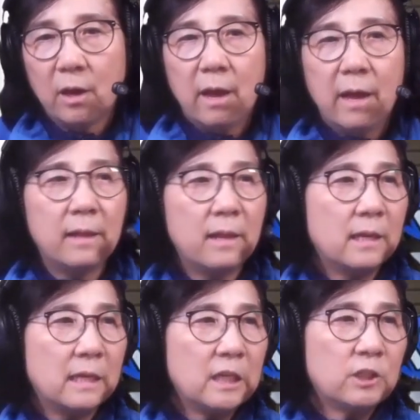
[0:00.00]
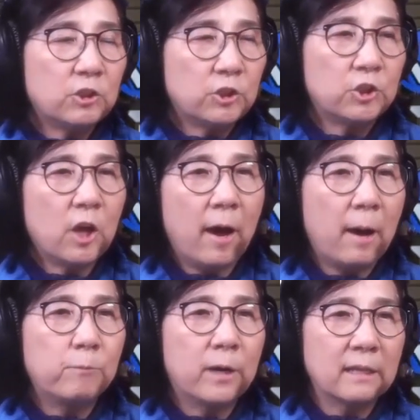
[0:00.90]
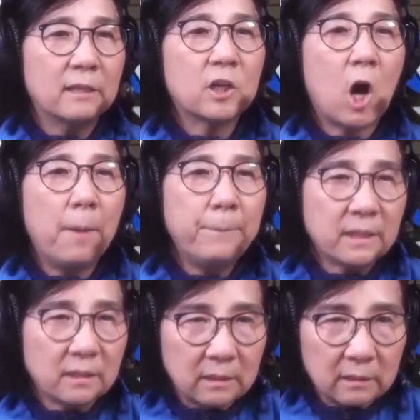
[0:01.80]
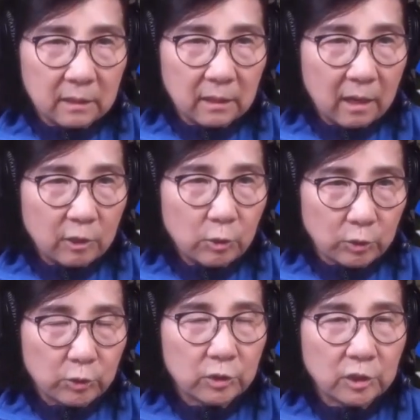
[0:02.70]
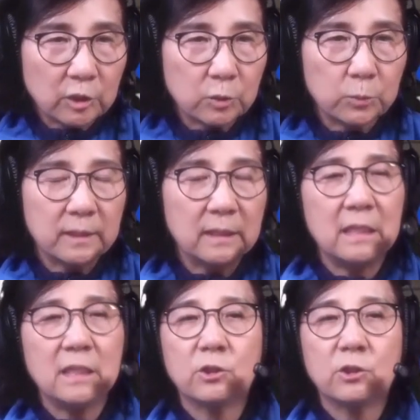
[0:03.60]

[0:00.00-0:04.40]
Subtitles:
And then each job, what are the competency your students will need,